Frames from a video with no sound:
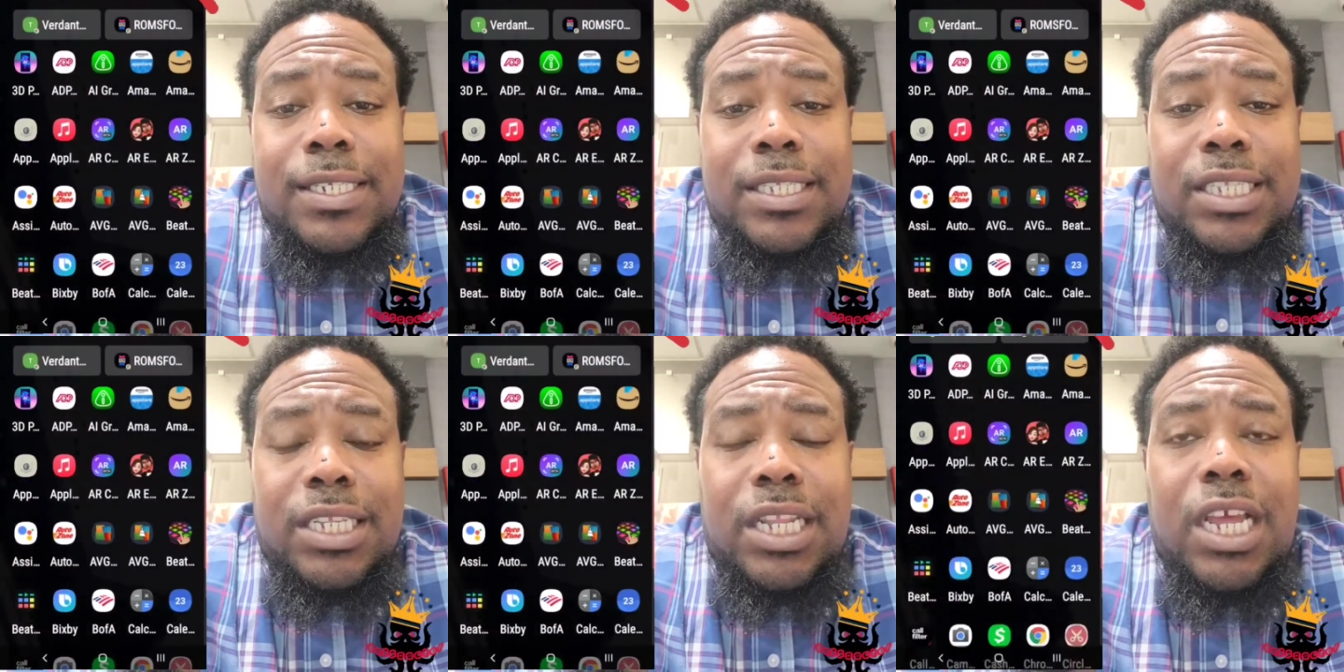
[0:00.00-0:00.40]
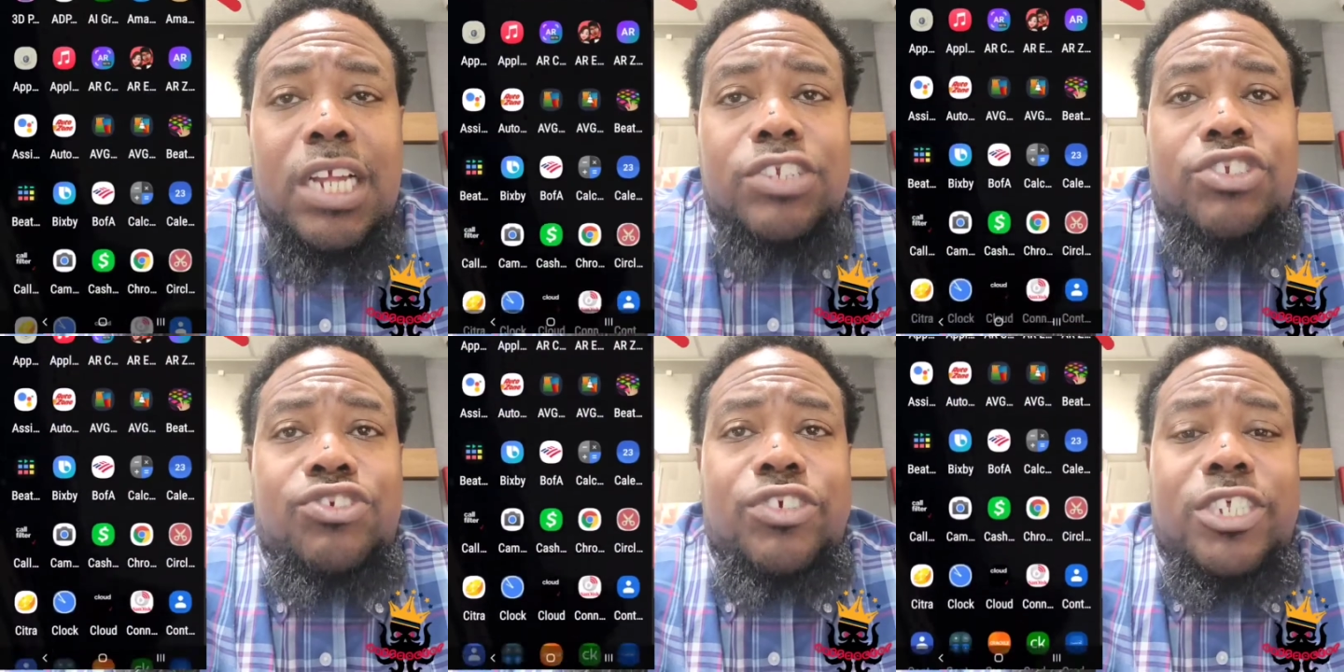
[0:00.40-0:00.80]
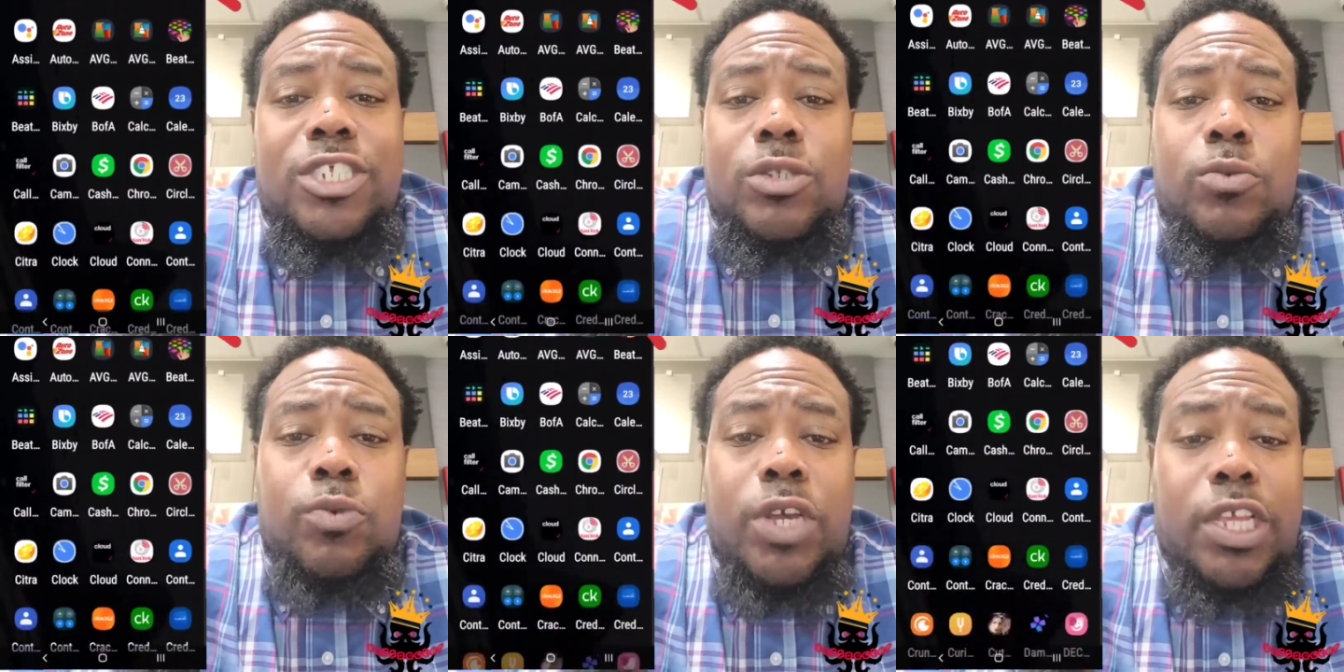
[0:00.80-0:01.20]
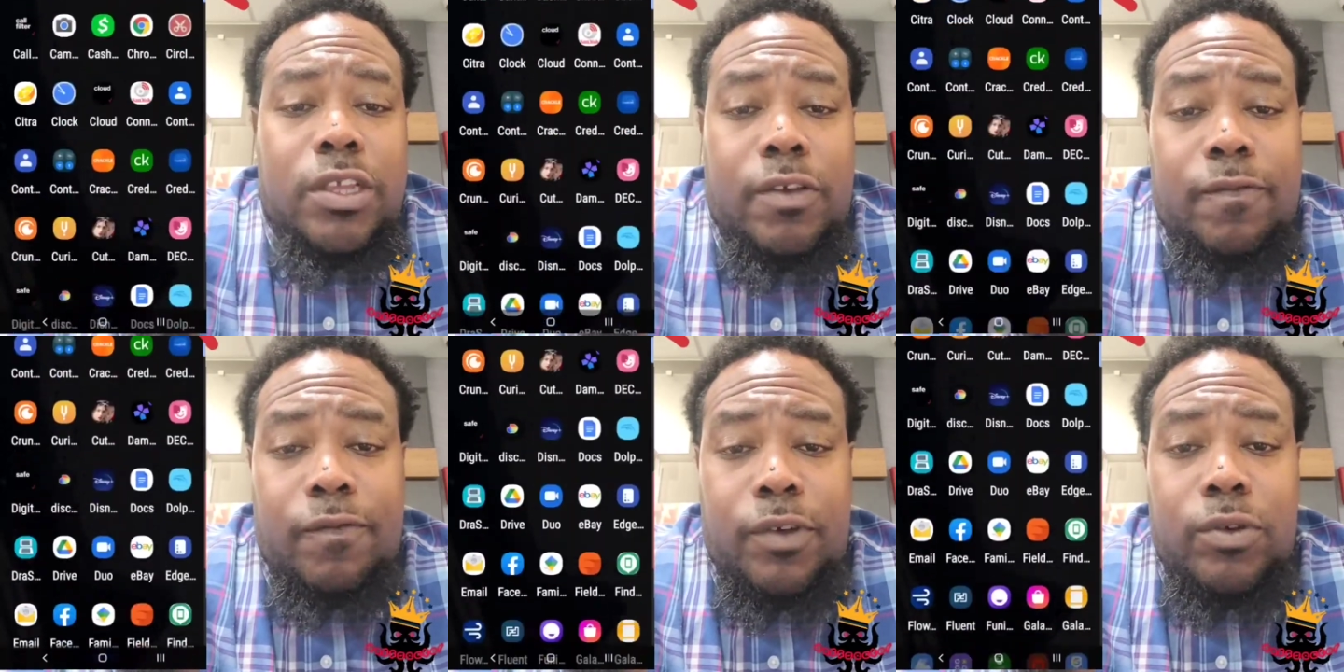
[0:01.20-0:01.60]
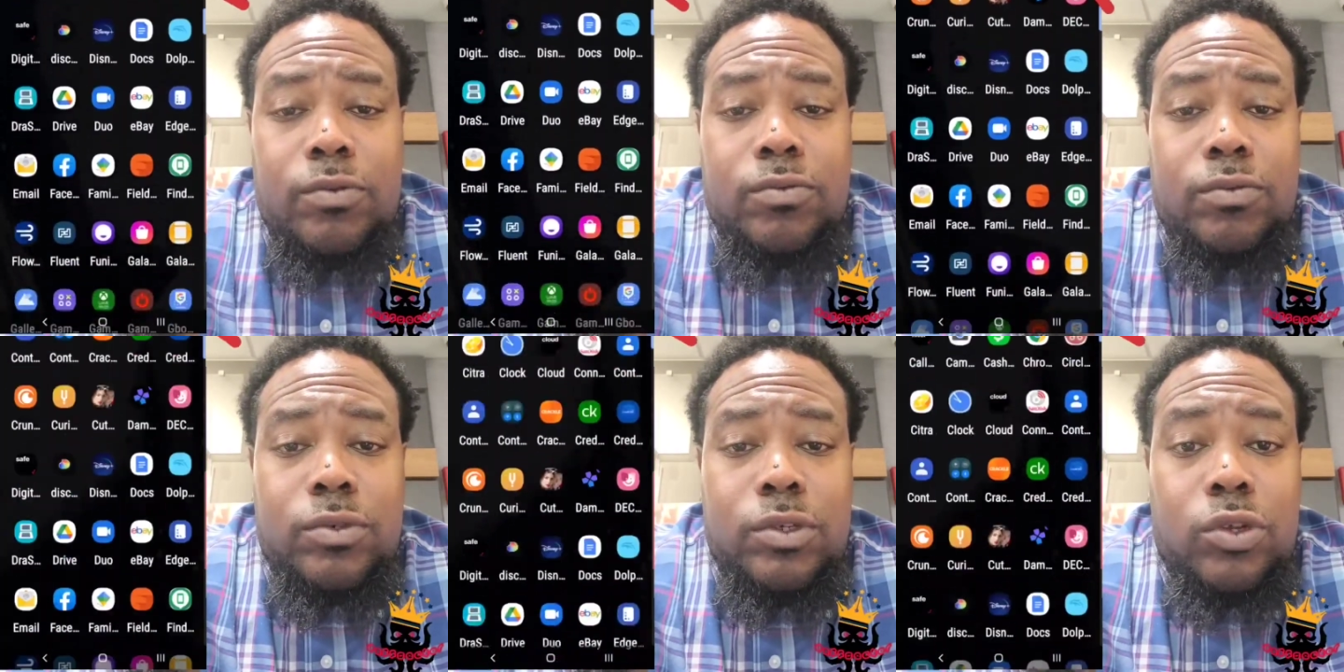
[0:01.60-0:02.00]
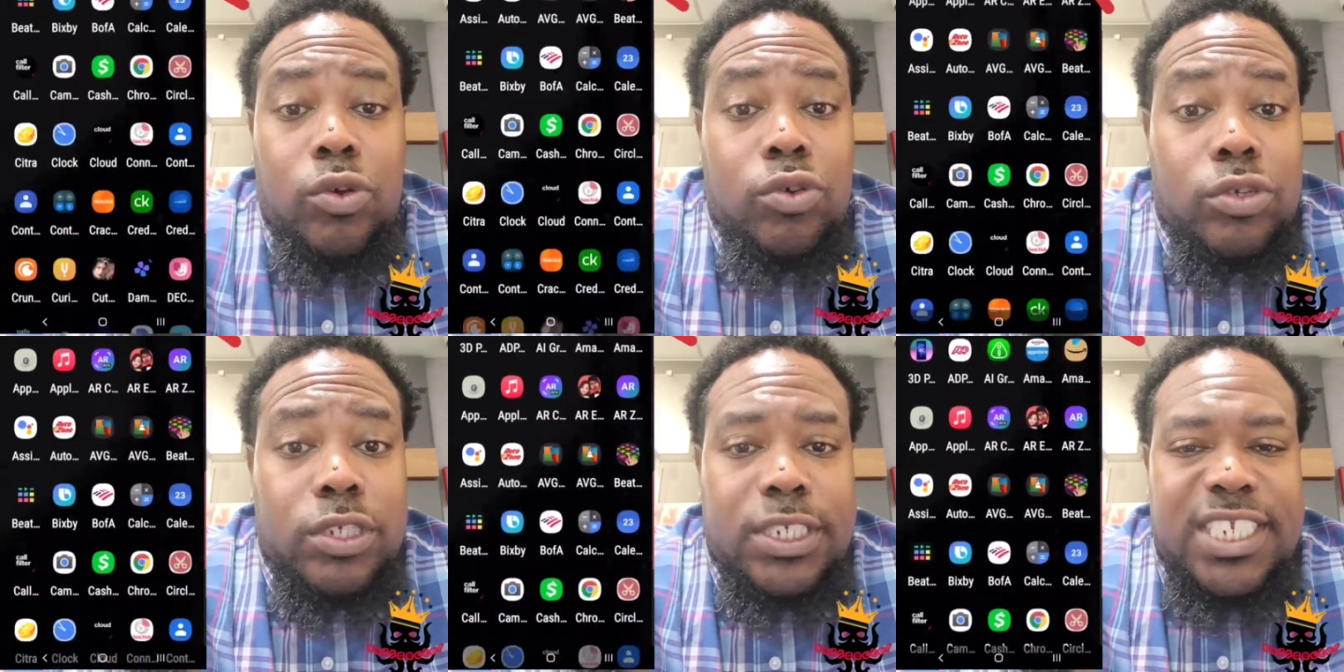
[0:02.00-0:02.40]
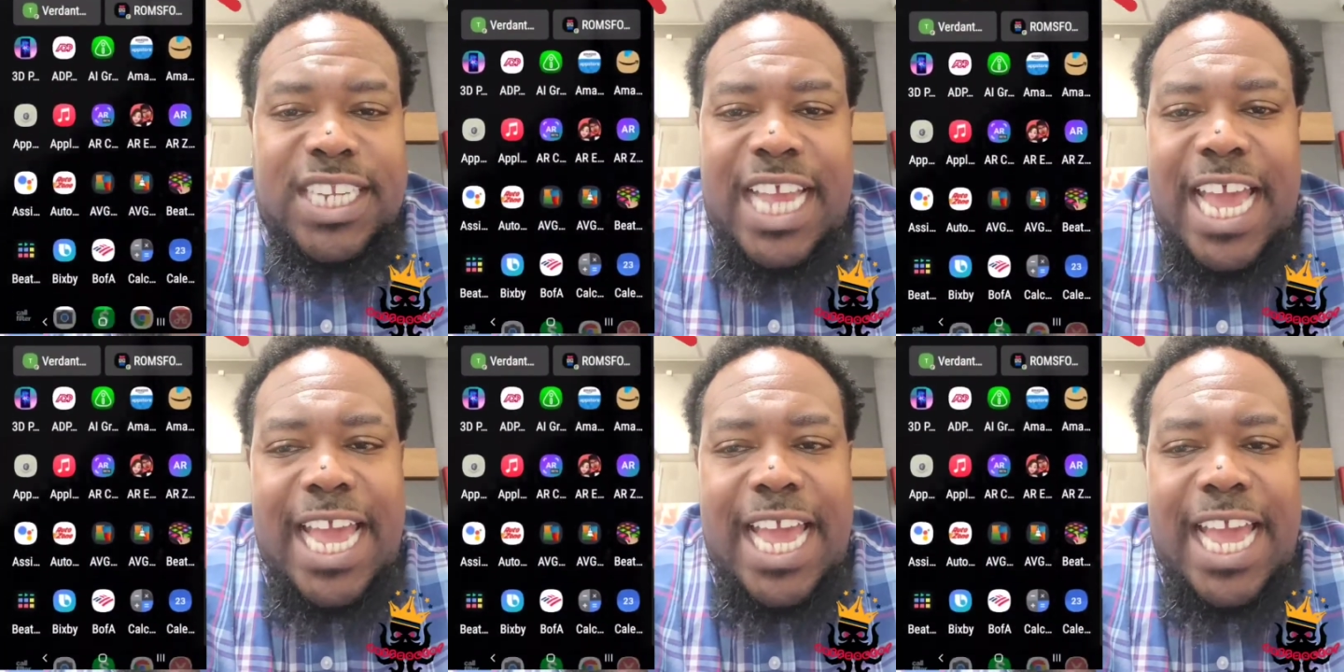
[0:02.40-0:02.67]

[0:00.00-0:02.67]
the launcher is the way your phone looks and